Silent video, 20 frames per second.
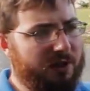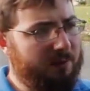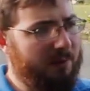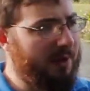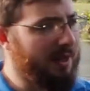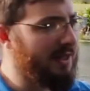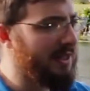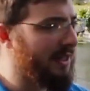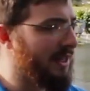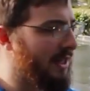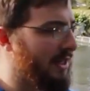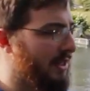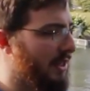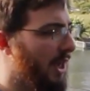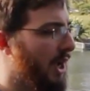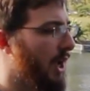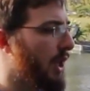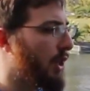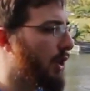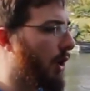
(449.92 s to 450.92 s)
species,
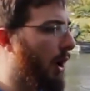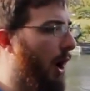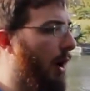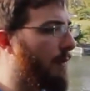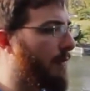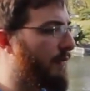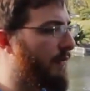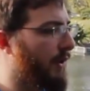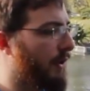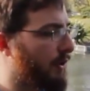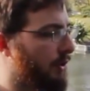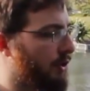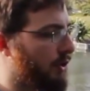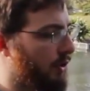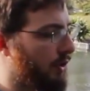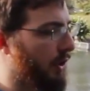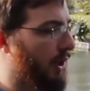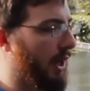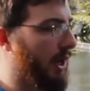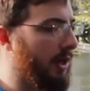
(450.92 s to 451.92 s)
they'll help
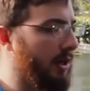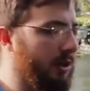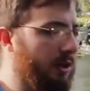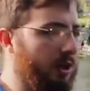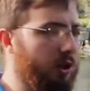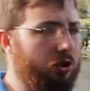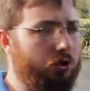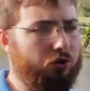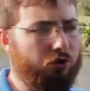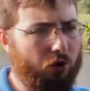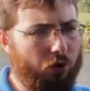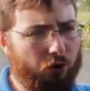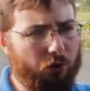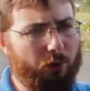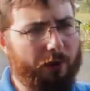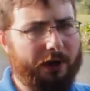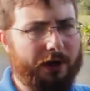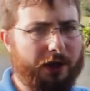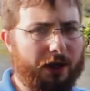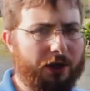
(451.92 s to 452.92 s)
filter and control
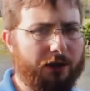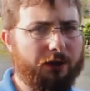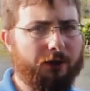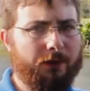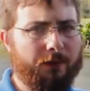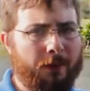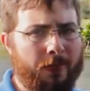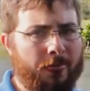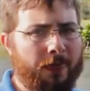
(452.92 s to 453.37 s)
one another.